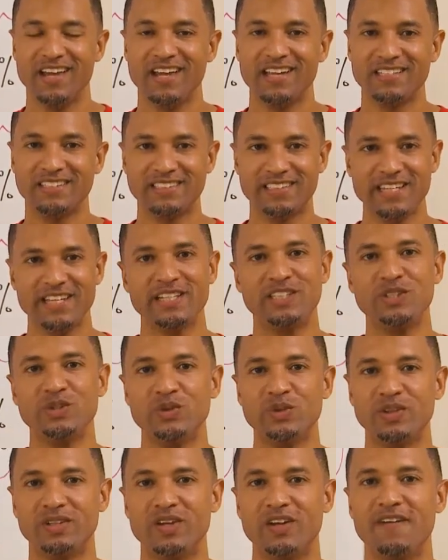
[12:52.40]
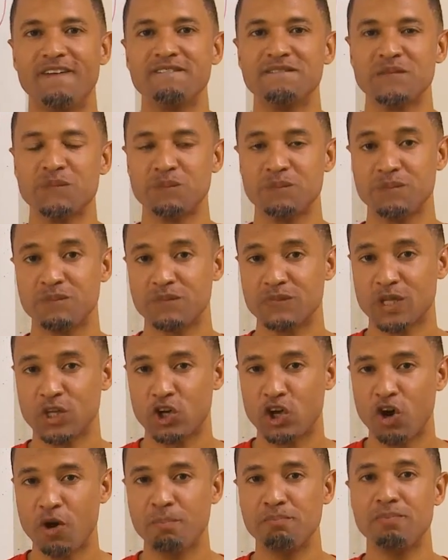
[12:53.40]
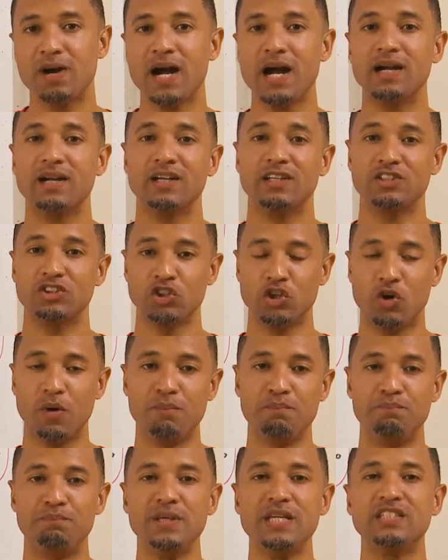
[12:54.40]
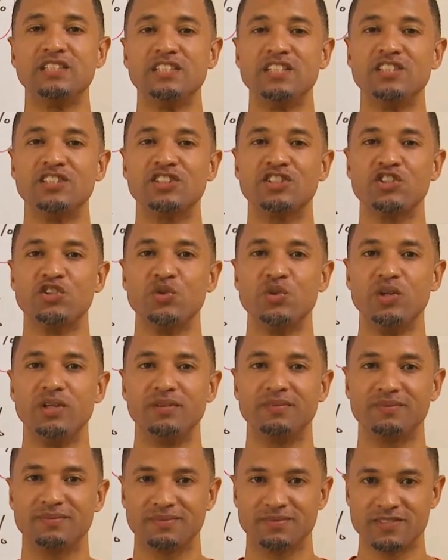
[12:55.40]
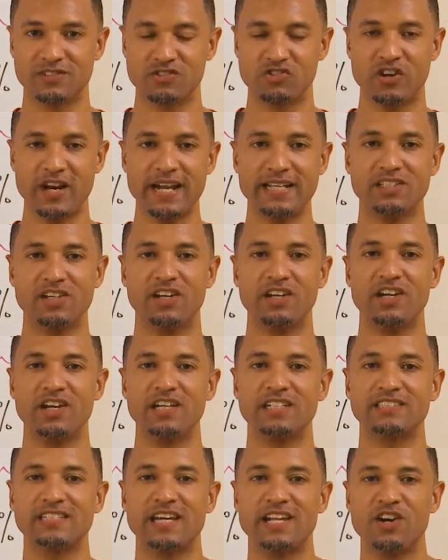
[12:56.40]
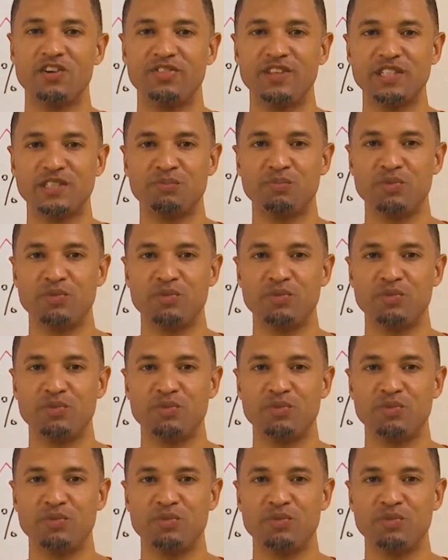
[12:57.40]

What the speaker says: Stay tuned. Come back to business school right on the other side of this